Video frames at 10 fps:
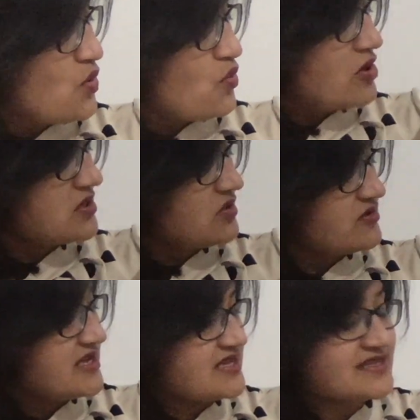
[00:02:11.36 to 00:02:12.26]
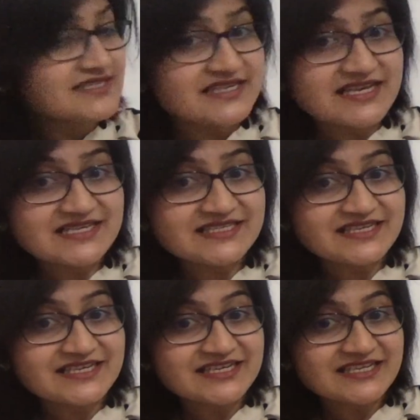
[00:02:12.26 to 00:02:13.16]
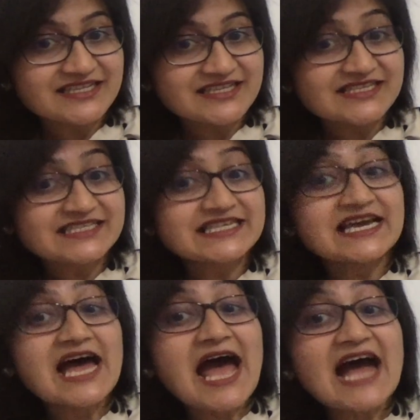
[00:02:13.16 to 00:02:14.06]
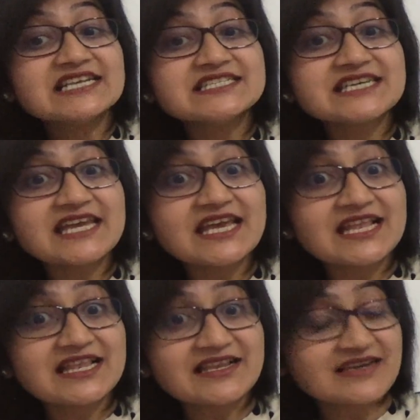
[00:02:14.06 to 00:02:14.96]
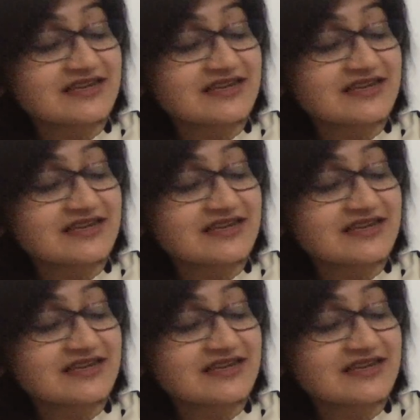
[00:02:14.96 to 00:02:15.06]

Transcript: What do you think this is? This is the ant hill.